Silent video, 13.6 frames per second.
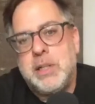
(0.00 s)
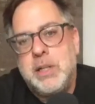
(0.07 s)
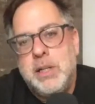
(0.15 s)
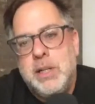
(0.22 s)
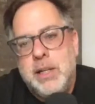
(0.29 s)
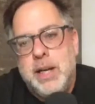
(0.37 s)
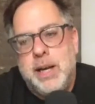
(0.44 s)

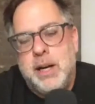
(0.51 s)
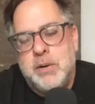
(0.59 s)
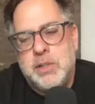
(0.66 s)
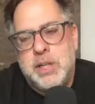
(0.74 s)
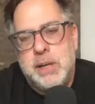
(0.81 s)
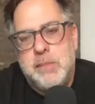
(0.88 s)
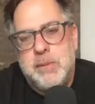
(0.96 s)
and I was
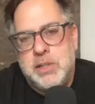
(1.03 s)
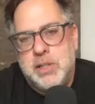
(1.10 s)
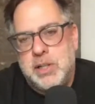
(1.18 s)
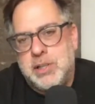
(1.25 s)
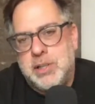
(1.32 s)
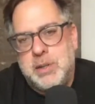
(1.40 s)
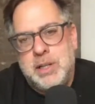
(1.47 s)
able to
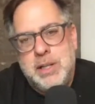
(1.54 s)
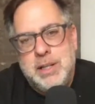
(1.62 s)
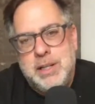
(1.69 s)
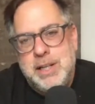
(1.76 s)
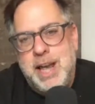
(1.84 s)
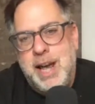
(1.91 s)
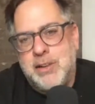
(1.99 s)
just
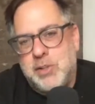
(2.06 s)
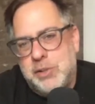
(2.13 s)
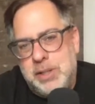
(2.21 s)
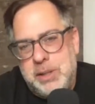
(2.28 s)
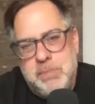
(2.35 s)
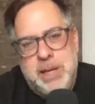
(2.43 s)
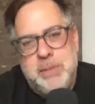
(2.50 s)
casually
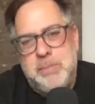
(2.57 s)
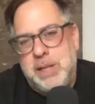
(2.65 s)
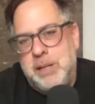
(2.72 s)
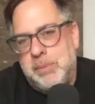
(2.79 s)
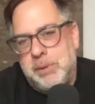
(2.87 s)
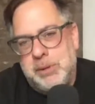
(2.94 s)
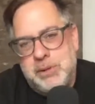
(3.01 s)
ping
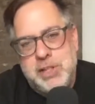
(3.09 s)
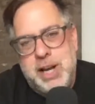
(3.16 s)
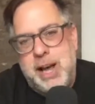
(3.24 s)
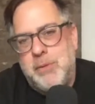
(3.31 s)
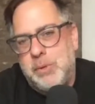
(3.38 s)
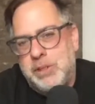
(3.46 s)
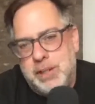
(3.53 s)
people or chat
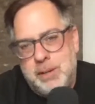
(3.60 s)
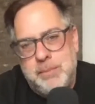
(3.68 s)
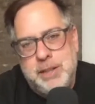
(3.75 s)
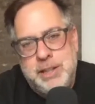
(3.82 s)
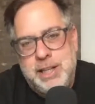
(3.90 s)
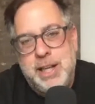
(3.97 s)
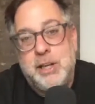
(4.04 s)
with them and
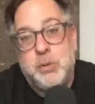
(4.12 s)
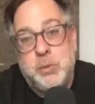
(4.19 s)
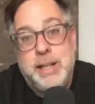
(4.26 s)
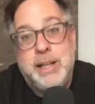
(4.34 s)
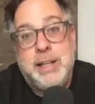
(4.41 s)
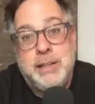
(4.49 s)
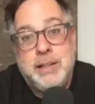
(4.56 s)
get a
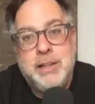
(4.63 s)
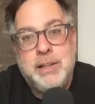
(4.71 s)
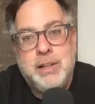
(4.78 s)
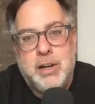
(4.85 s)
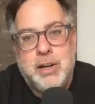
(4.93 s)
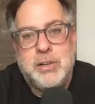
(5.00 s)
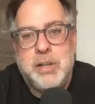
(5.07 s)
read.
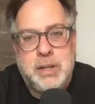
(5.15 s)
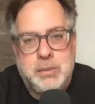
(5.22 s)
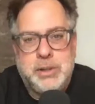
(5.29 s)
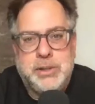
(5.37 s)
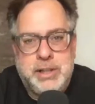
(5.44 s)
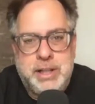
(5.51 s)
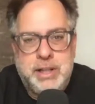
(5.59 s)
Are they
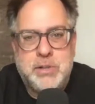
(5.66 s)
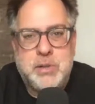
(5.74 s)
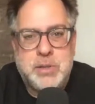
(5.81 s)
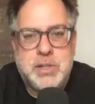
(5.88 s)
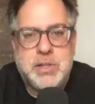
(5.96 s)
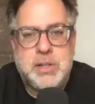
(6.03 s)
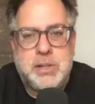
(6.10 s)
really
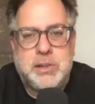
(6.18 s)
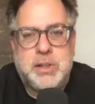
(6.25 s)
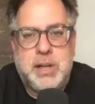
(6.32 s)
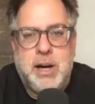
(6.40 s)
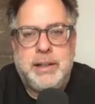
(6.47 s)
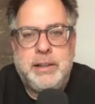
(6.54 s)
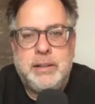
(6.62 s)
interested or
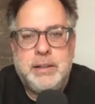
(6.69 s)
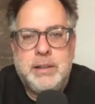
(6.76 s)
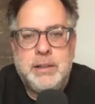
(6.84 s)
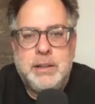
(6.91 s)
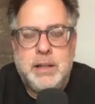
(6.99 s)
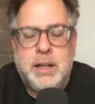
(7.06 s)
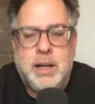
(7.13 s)

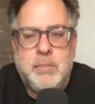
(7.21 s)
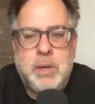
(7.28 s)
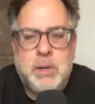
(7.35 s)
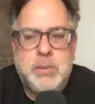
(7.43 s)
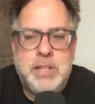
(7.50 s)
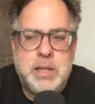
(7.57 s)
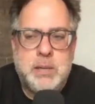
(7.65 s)
not? But we
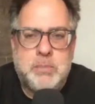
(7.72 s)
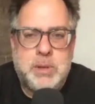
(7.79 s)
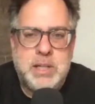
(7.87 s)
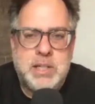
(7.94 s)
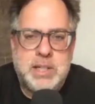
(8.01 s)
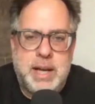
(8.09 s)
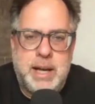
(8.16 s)
did a pretty
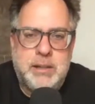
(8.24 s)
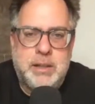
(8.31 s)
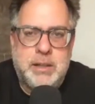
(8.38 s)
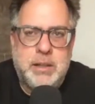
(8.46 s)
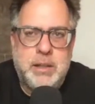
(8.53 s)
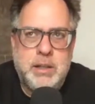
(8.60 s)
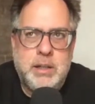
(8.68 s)
standard
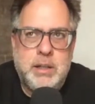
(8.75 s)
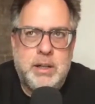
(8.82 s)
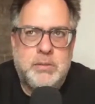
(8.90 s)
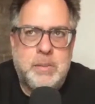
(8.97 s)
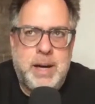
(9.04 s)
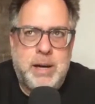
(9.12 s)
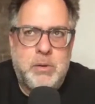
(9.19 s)
of
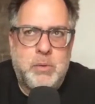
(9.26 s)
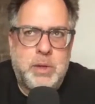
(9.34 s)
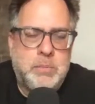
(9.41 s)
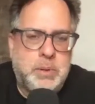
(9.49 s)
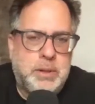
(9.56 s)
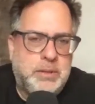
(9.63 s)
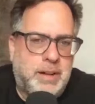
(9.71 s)
about
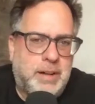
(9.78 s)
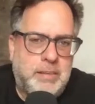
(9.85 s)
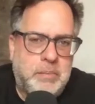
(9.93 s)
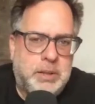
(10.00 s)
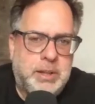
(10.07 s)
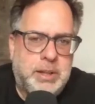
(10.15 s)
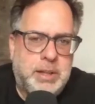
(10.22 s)
1.5
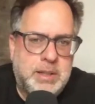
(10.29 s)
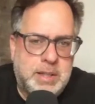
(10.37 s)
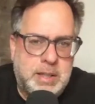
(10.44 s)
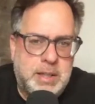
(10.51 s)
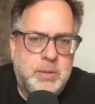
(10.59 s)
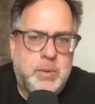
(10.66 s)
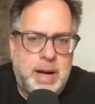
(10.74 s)
million
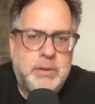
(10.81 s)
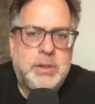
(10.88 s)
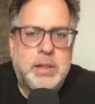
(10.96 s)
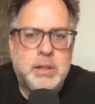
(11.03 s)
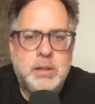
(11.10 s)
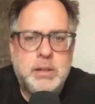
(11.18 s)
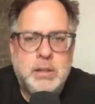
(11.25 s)
seed round,
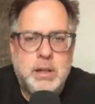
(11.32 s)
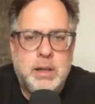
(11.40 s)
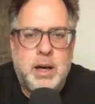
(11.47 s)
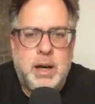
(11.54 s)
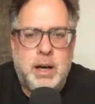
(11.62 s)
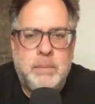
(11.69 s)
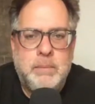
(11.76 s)

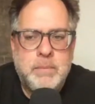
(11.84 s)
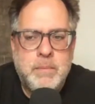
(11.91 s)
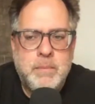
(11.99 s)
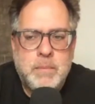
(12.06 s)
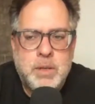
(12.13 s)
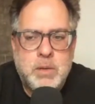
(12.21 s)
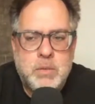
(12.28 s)

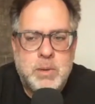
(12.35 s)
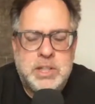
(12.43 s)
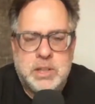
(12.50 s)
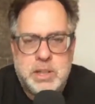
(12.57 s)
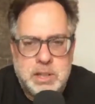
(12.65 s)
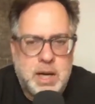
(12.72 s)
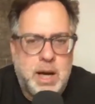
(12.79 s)
which at the
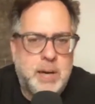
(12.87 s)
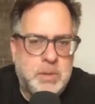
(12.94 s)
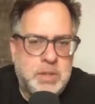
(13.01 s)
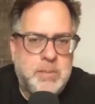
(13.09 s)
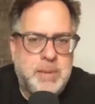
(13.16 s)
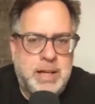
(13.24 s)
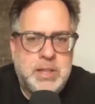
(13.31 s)
time was
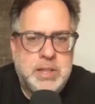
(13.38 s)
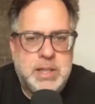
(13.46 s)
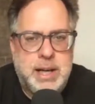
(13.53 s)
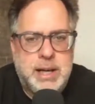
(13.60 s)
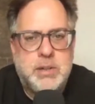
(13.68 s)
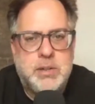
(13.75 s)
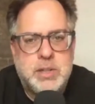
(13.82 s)
about the
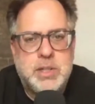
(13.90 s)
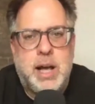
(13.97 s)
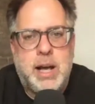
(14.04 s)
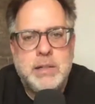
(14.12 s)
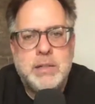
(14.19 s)
standard size.